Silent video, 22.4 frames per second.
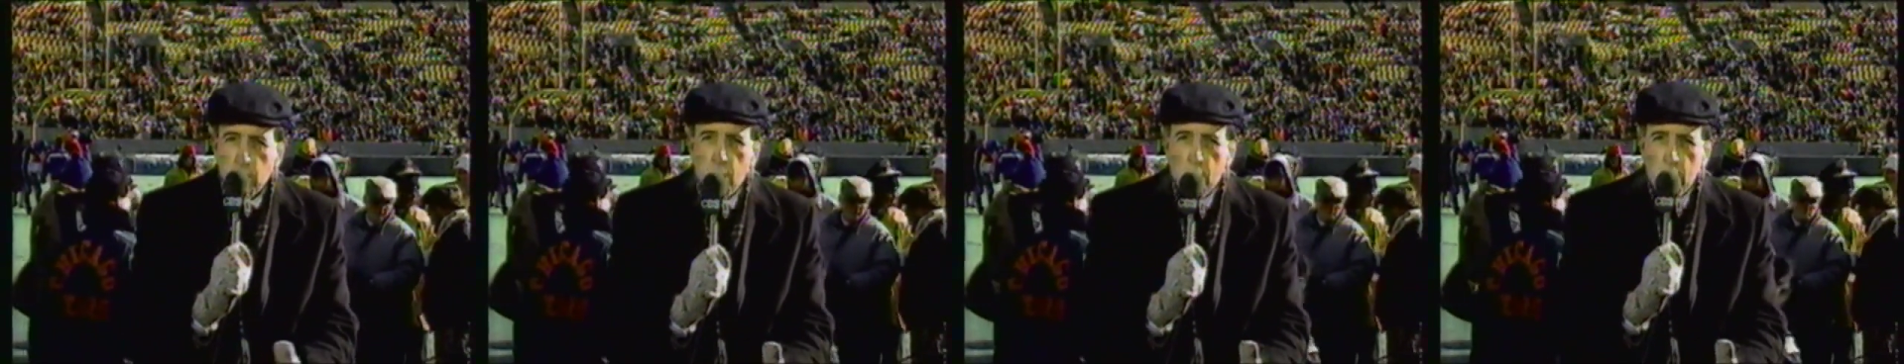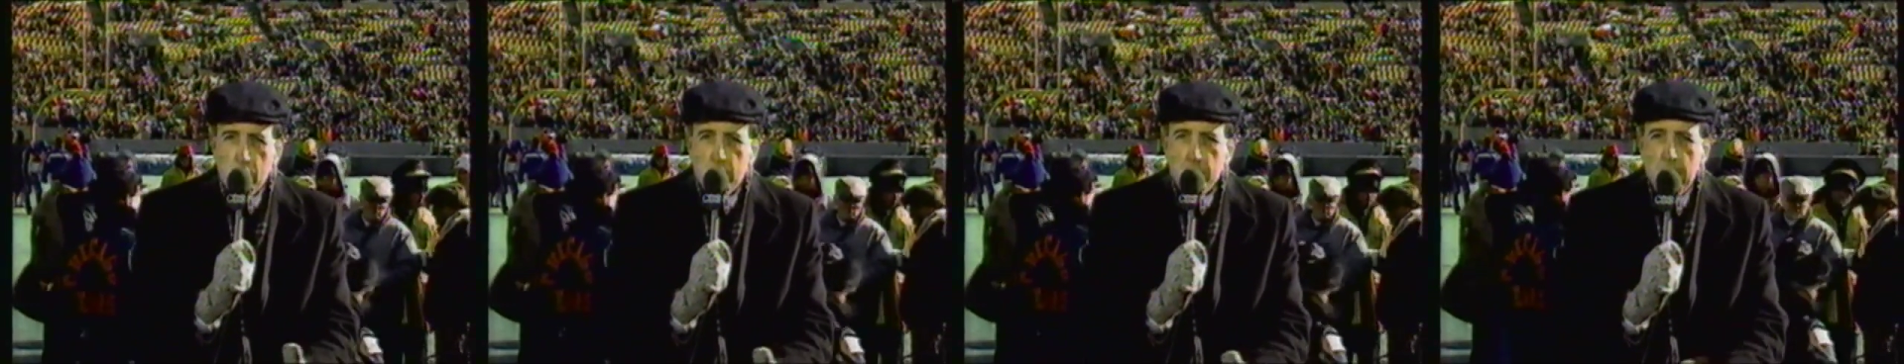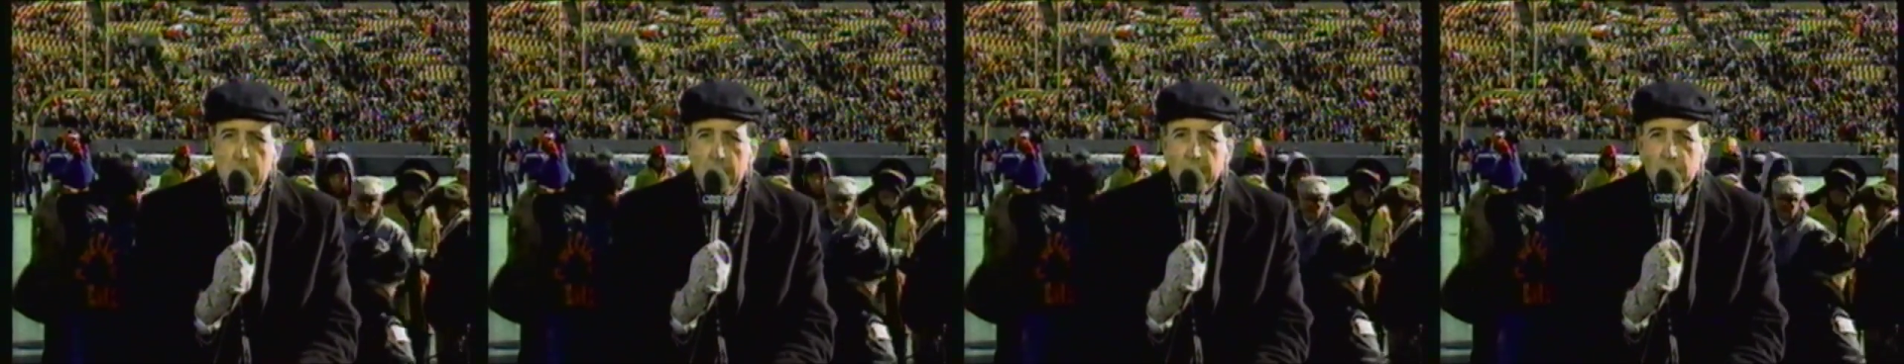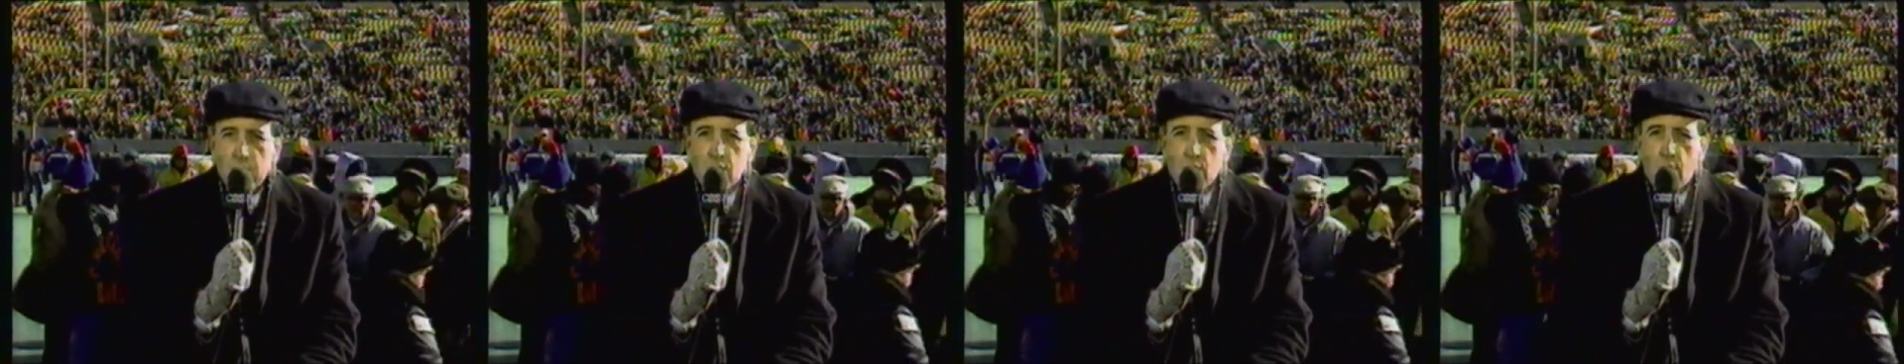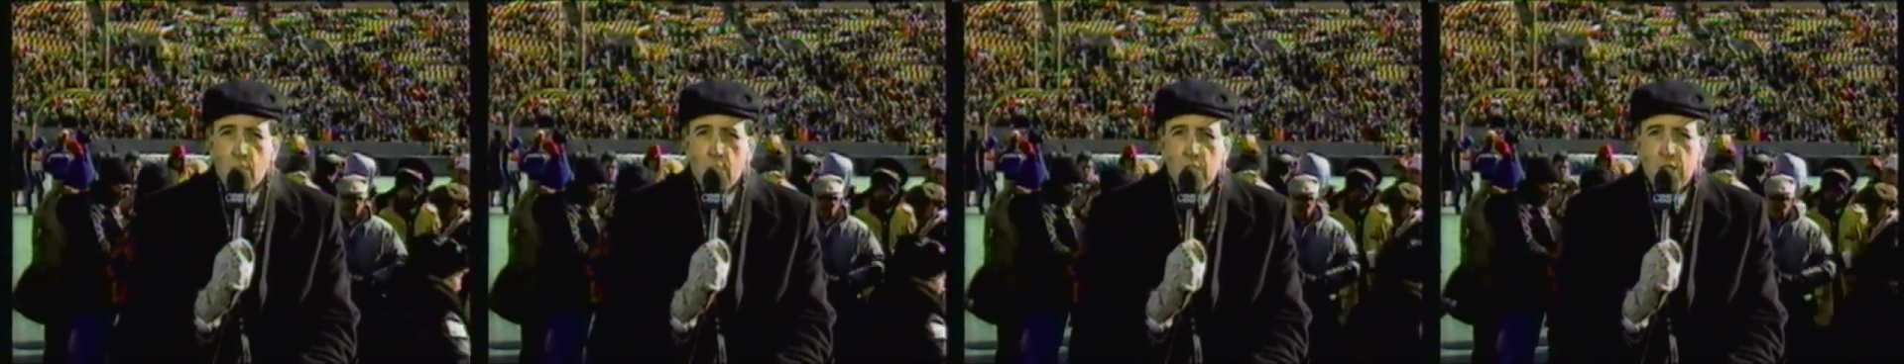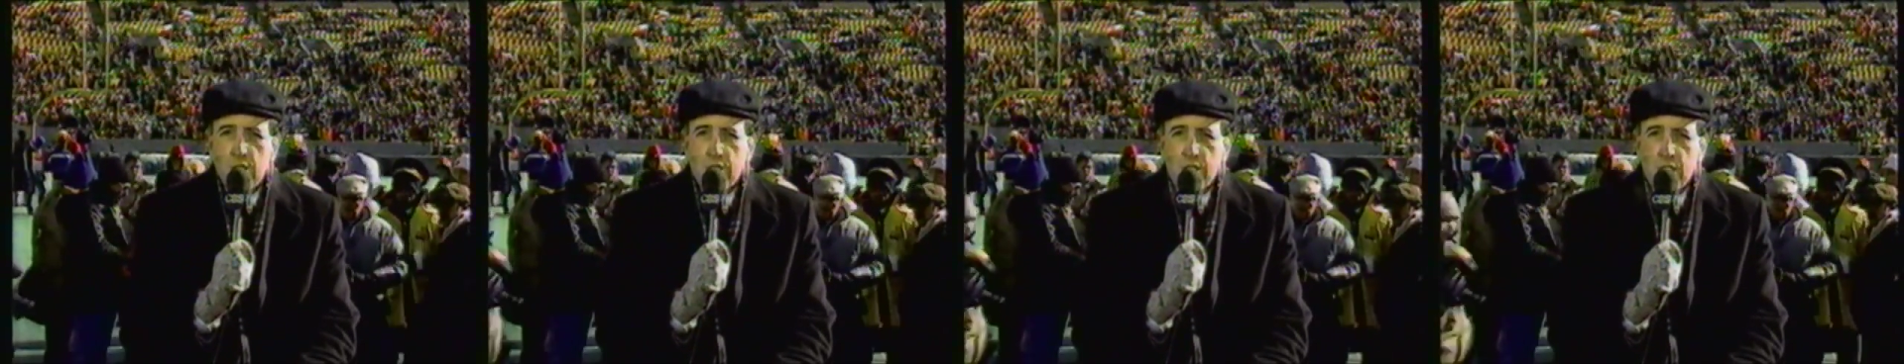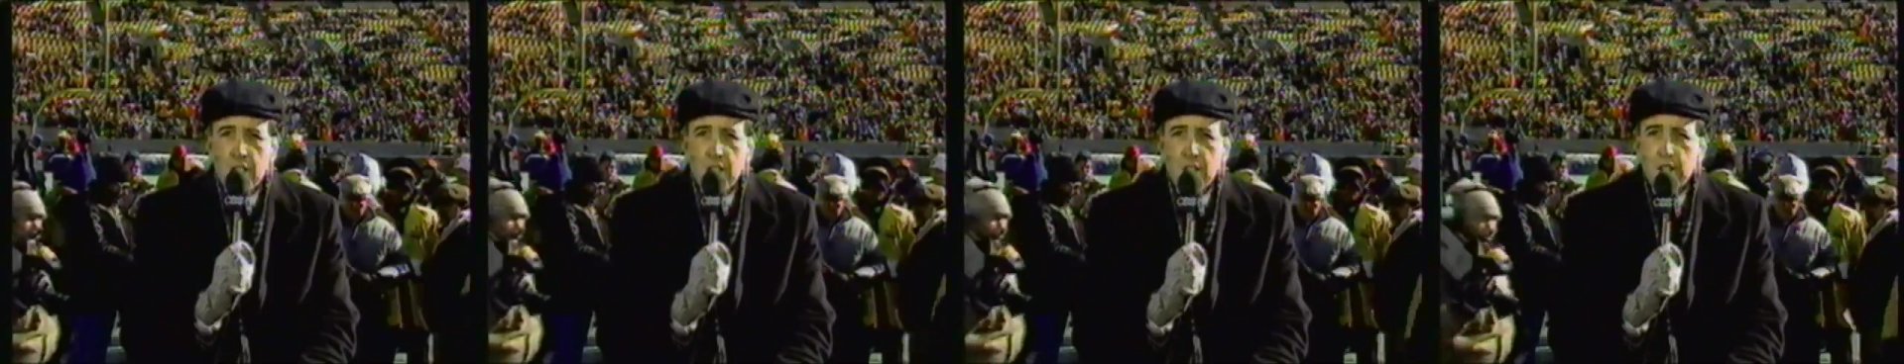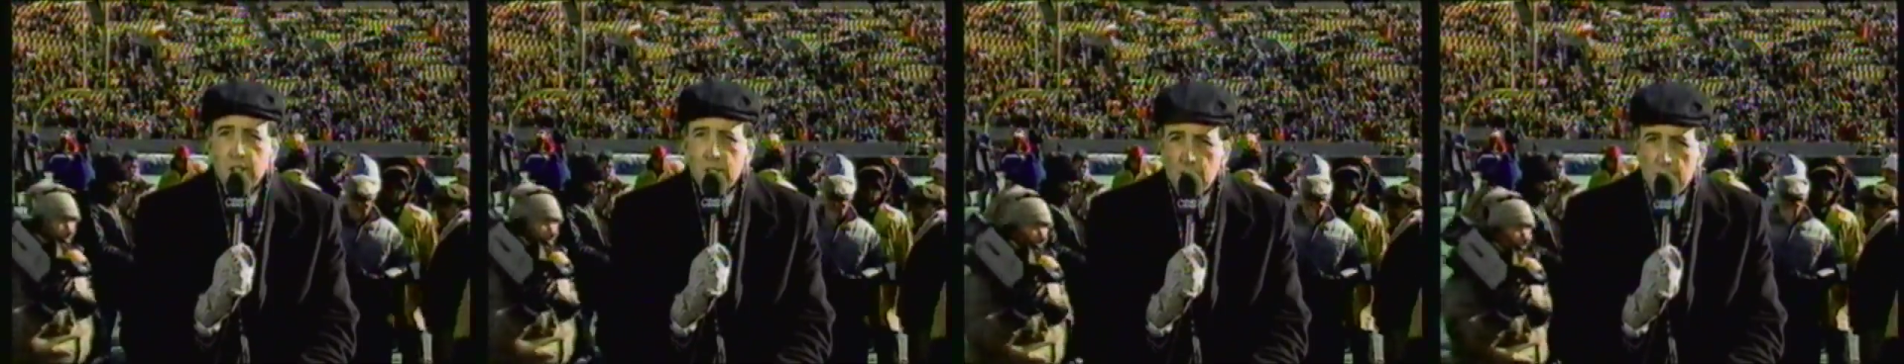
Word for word: quarterback stories here.